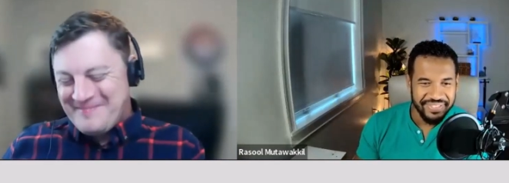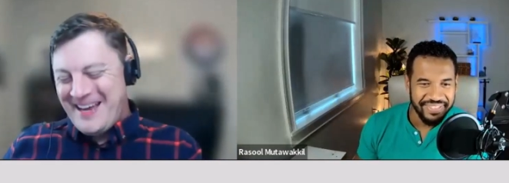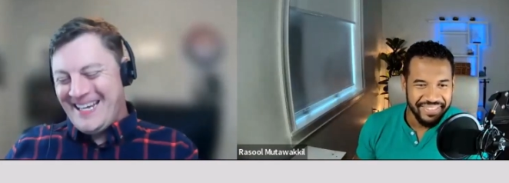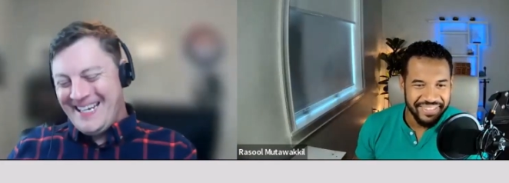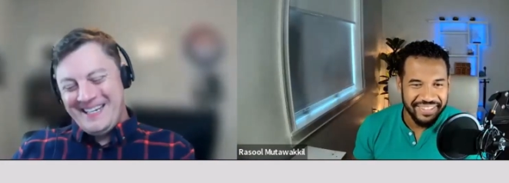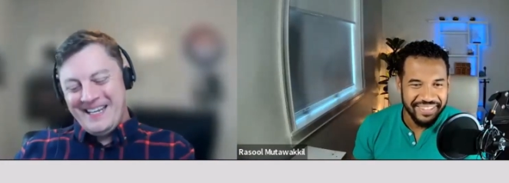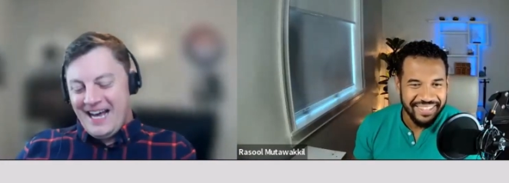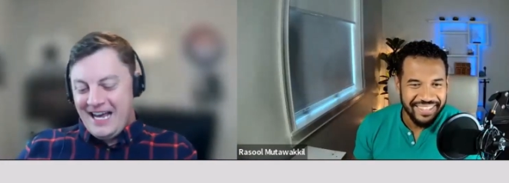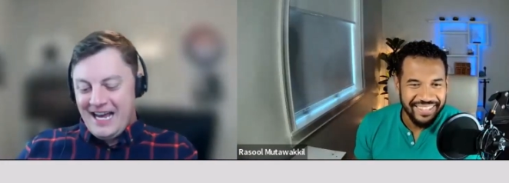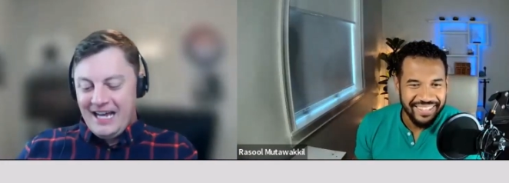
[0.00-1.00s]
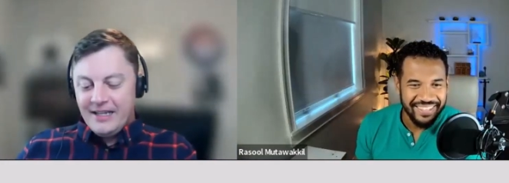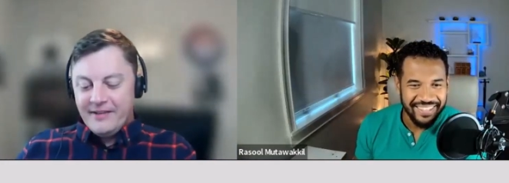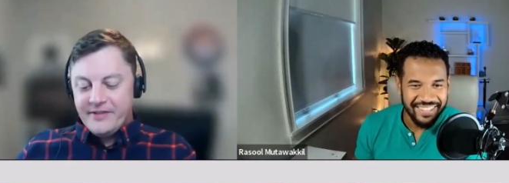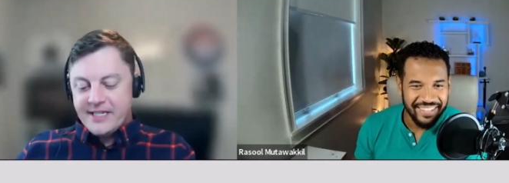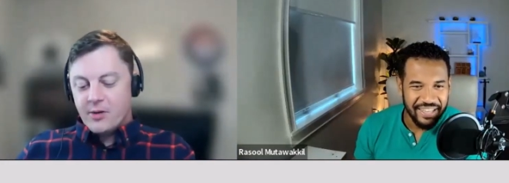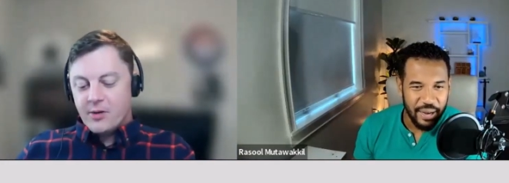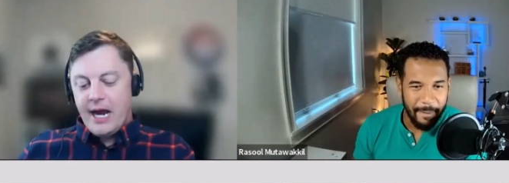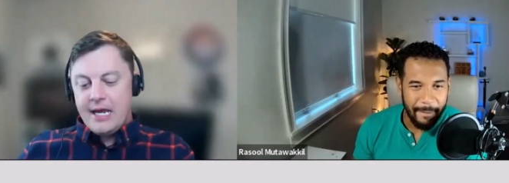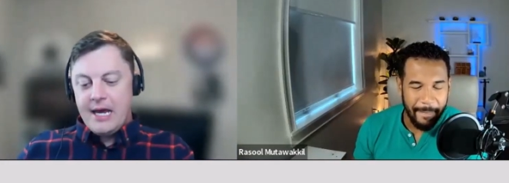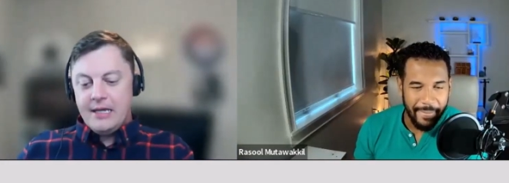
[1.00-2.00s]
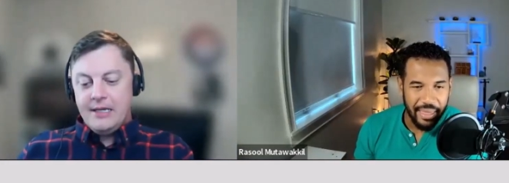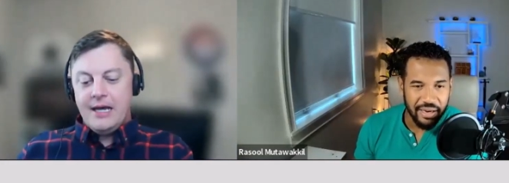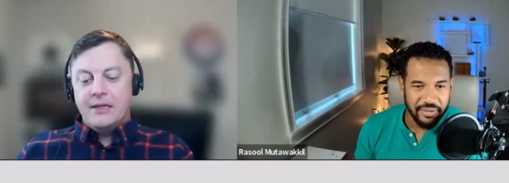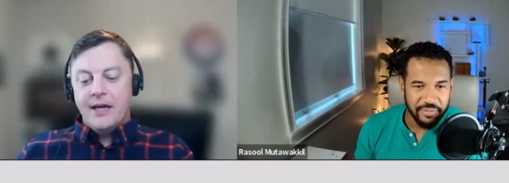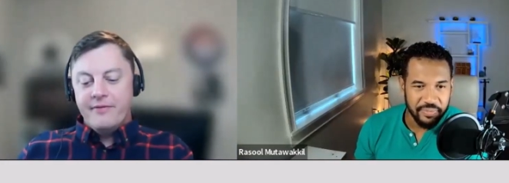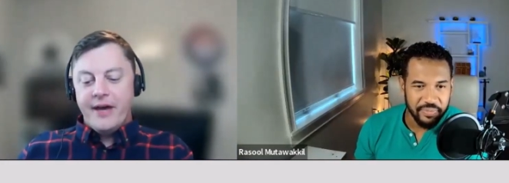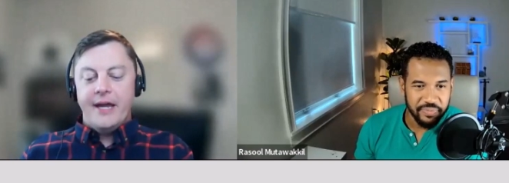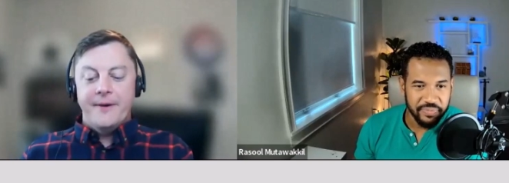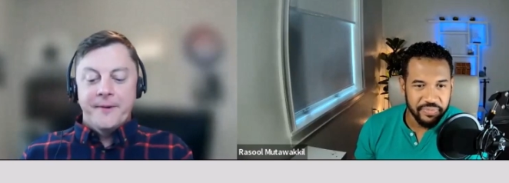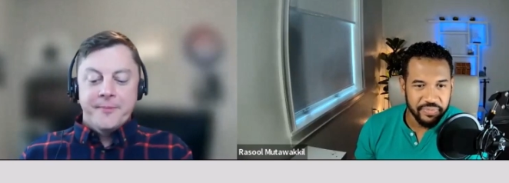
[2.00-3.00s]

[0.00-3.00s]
Speaker 1: Man, I, I, love this story. I, I, I love that.